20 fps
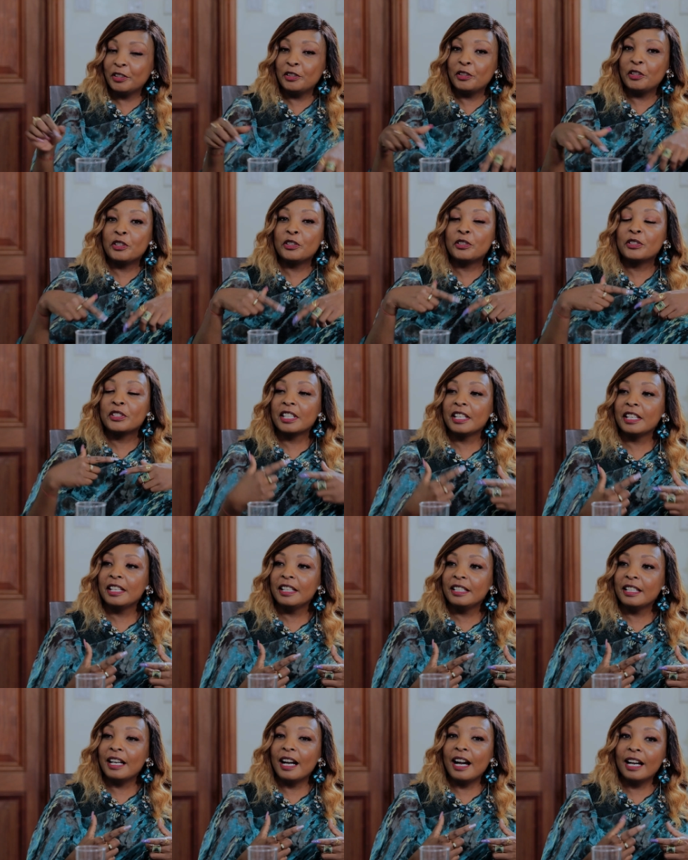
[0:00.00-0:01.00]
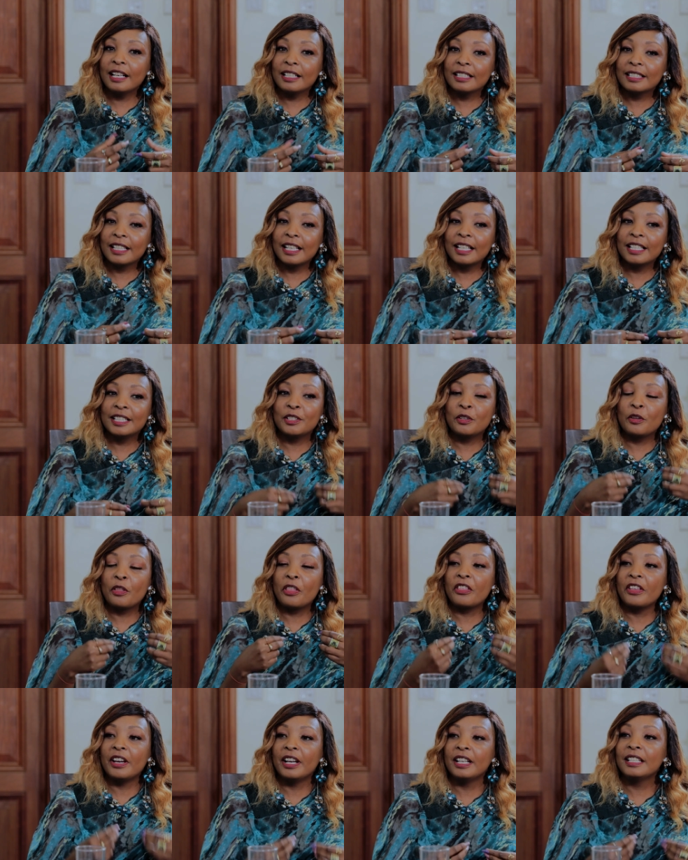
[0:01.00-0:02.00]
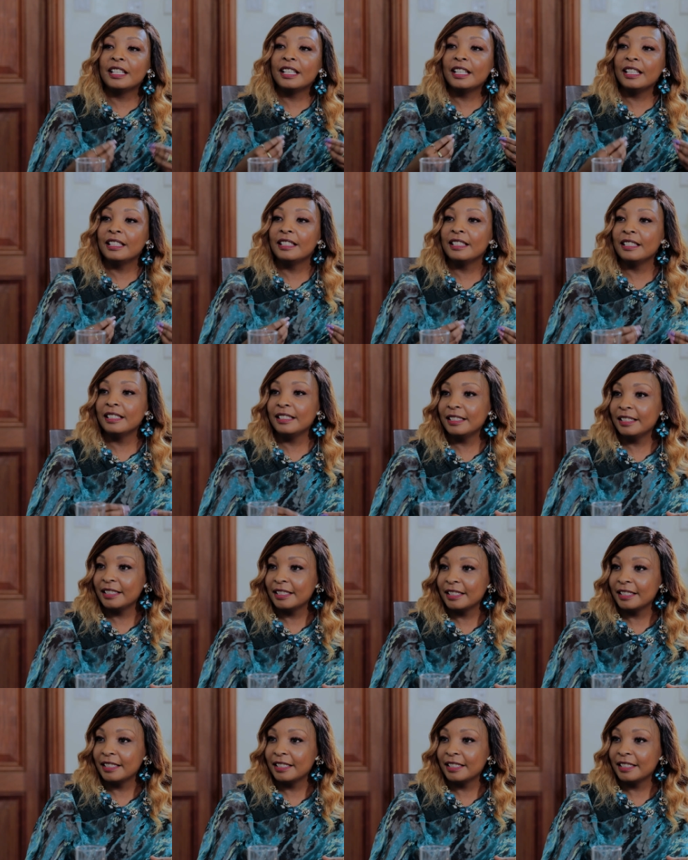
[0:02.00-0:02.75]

you know your skin acts as your third kidney?